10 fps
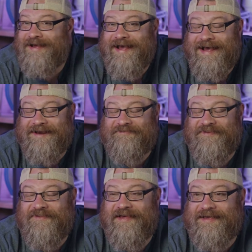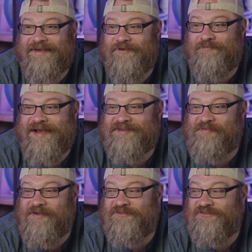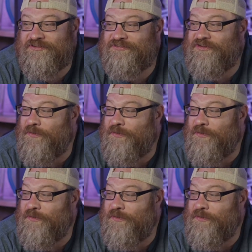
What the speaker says: And I feel like, baseball's just so